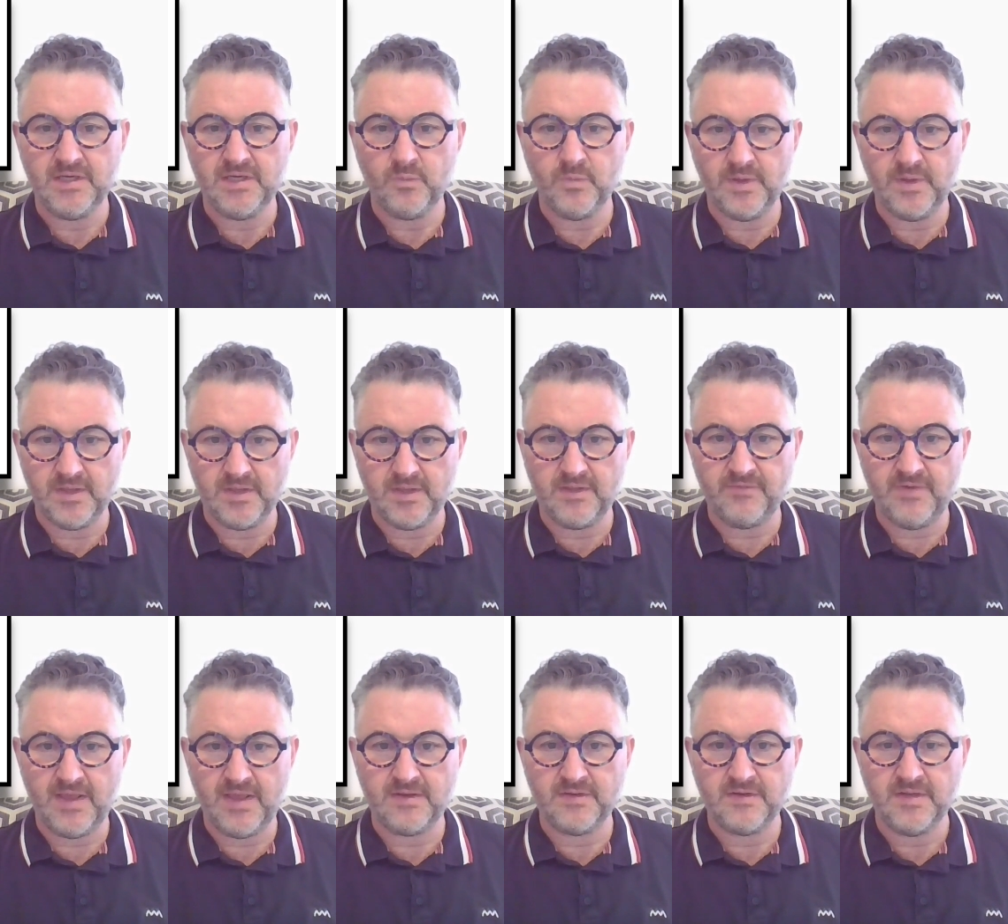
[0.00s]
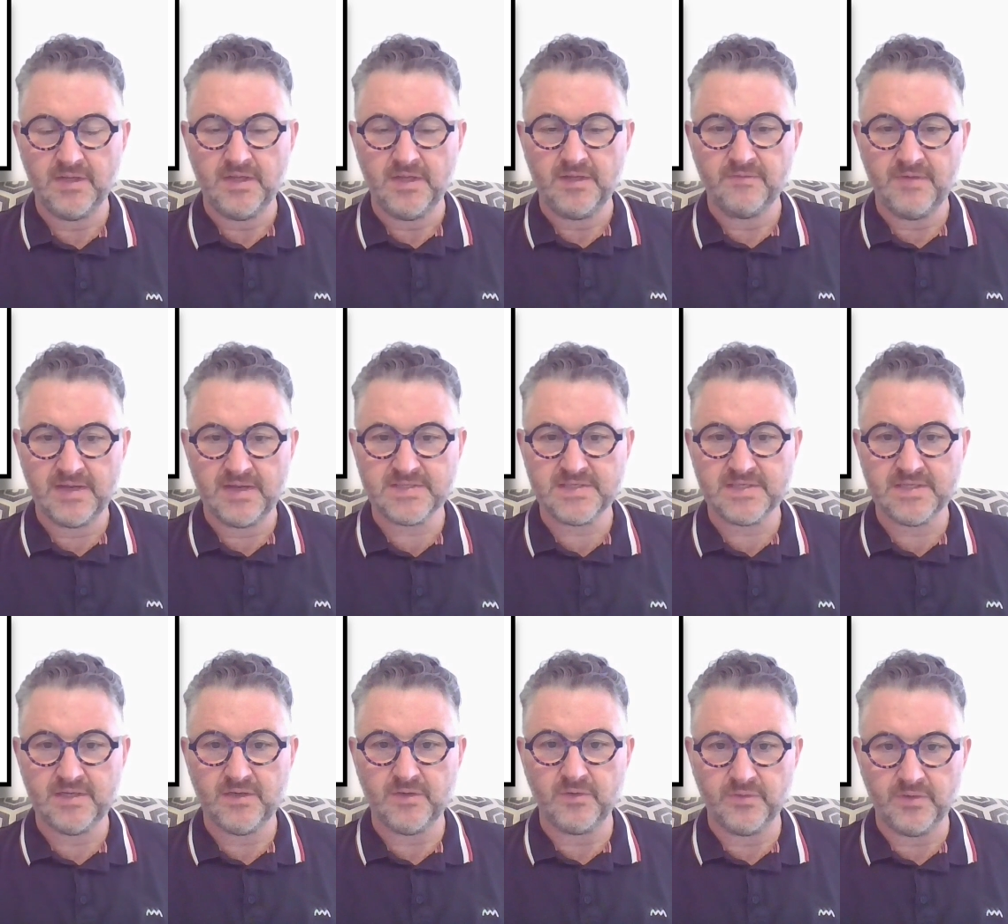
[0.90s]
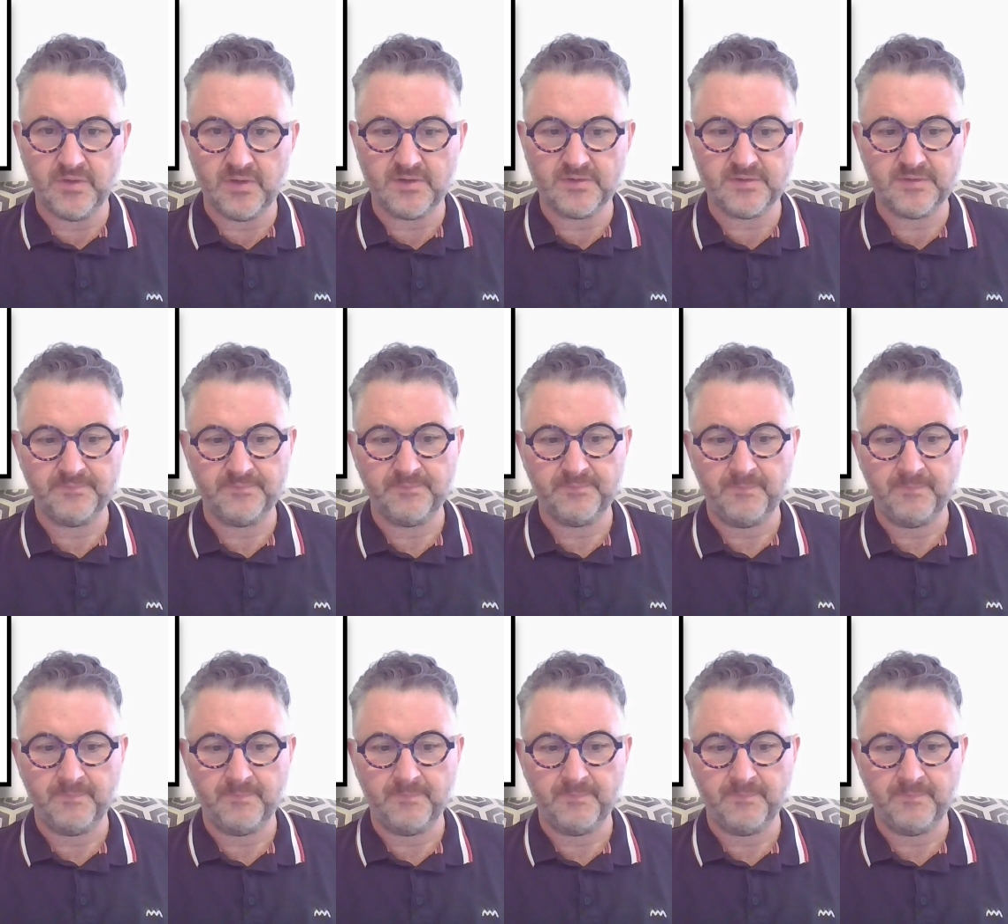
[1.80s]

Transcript: whether they've had vaccine or not.